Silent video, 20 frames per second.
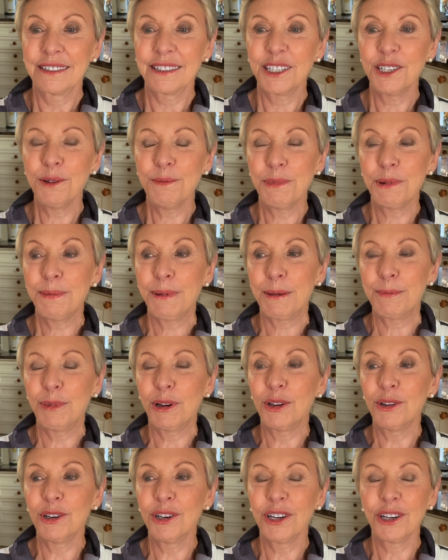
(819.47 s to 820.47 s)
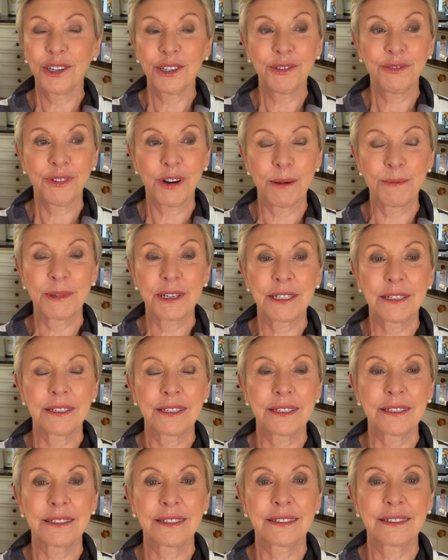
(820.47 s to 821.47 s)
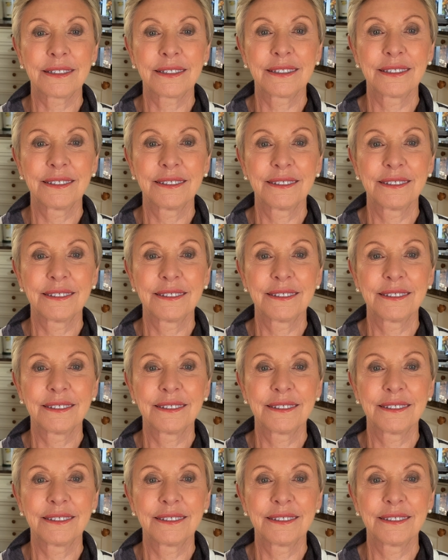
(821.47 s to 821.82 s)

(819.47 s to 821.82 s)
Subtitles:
The number of people who learn from it is...